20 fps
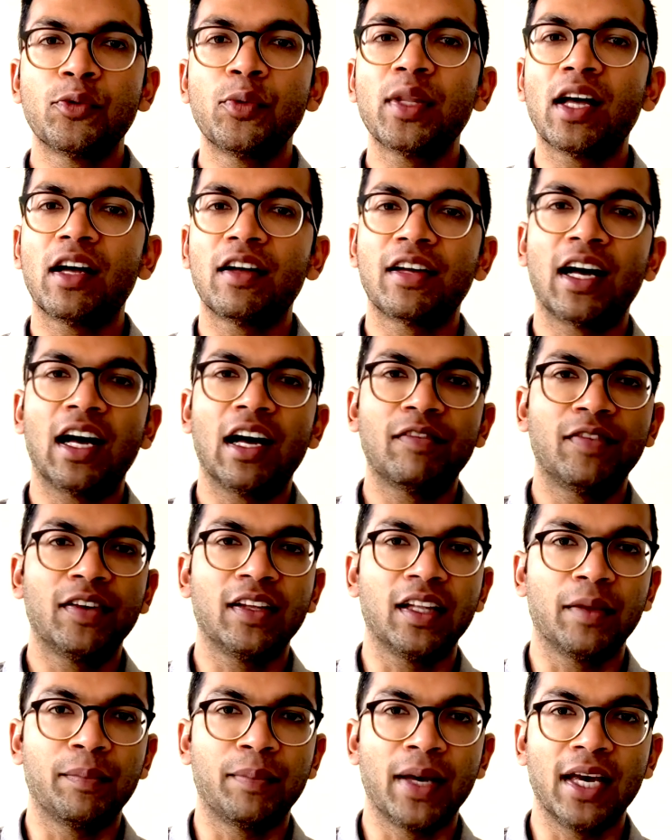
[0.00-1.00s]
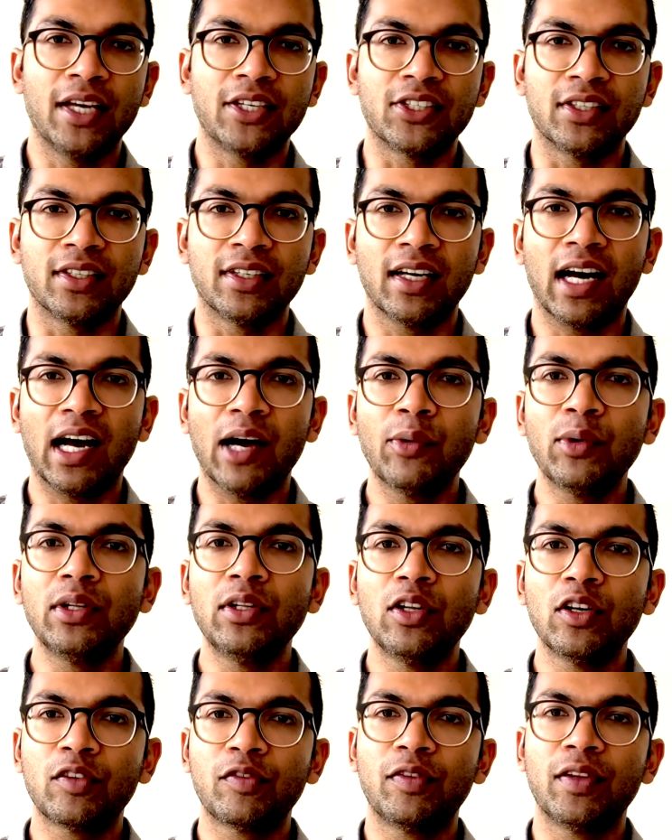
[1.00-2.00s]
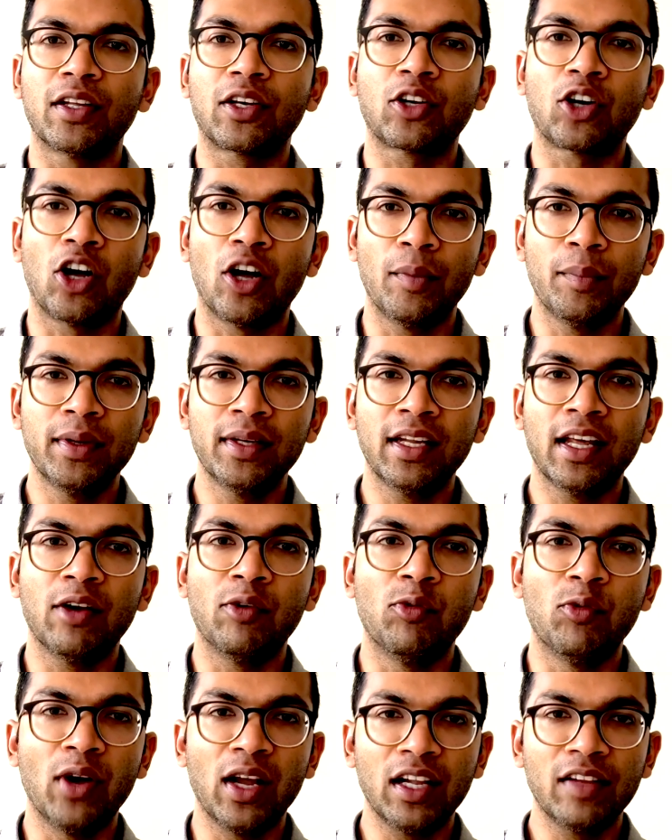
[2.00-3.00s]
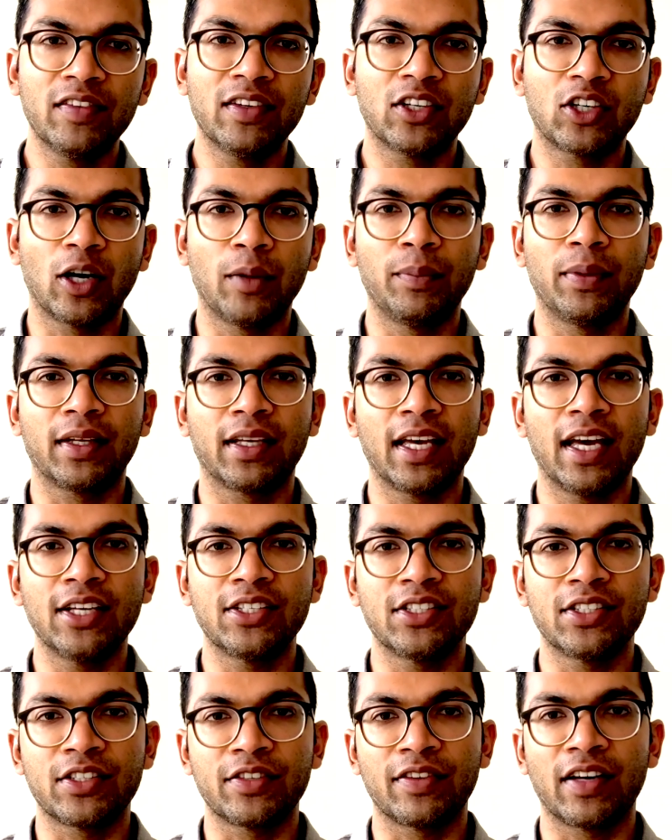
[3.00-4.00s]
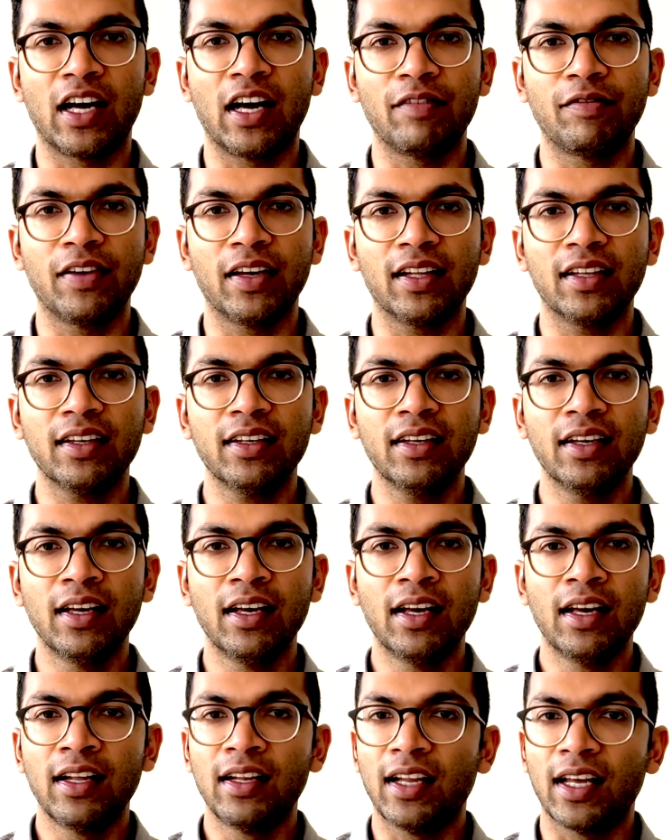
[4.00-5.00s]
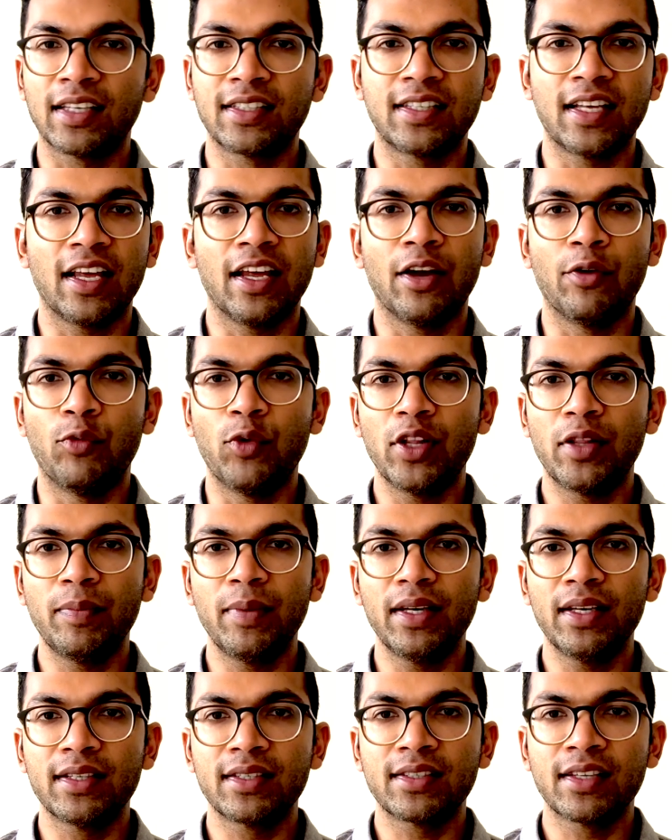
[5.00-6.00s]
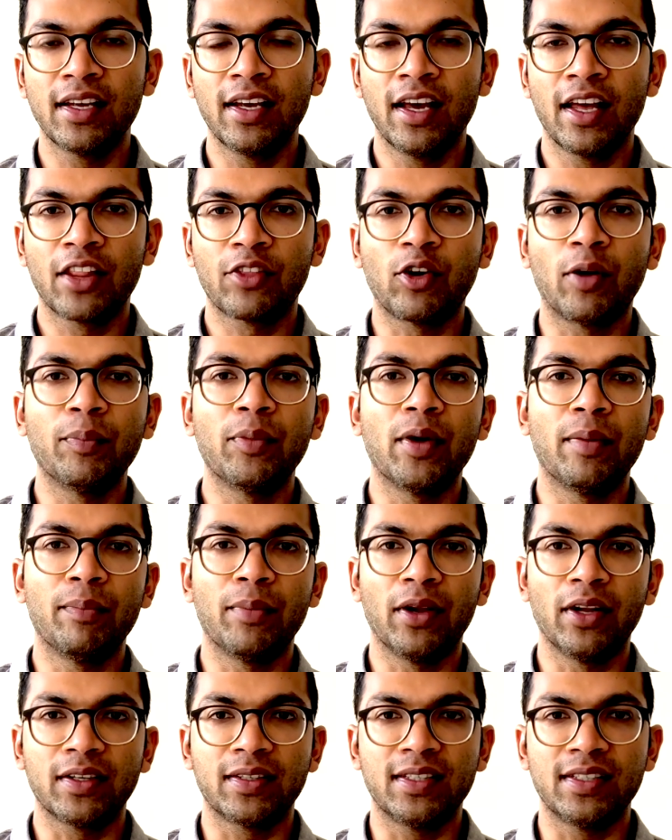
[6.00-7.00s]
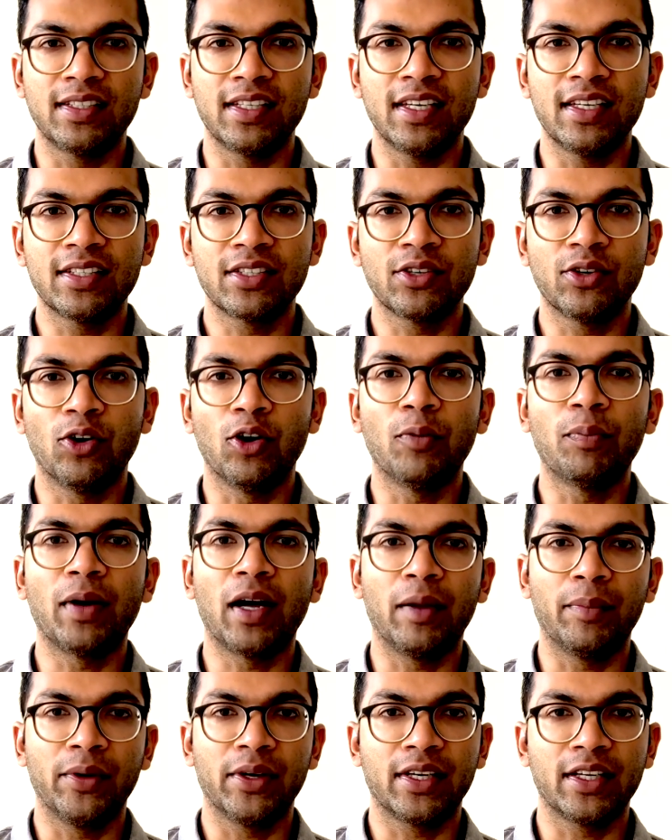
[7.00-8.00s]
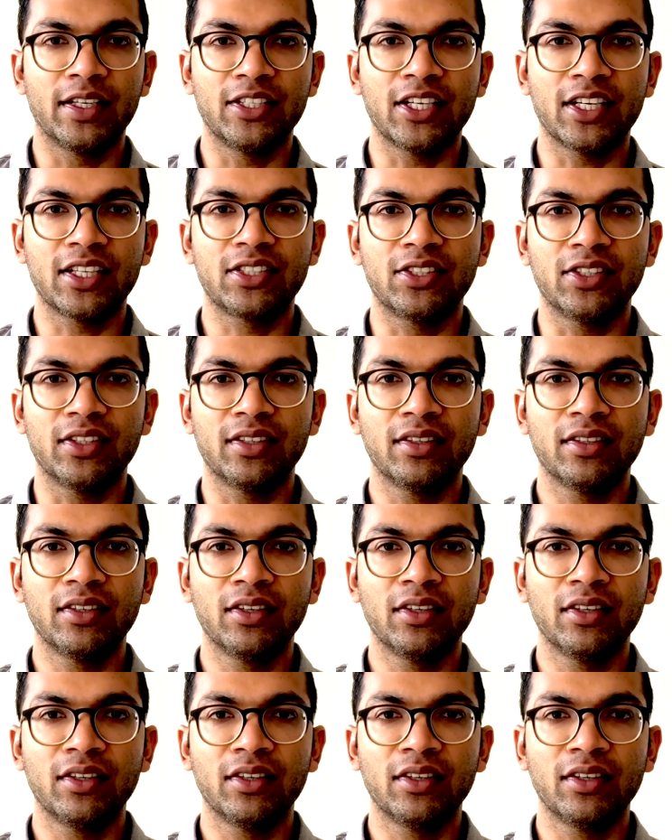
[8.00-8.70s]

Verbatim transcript: with our heart failure patient, I will look for the common and relevant complications of heart failure, like say arrhythmias, thromboembolic disease, or pulmonary congestion.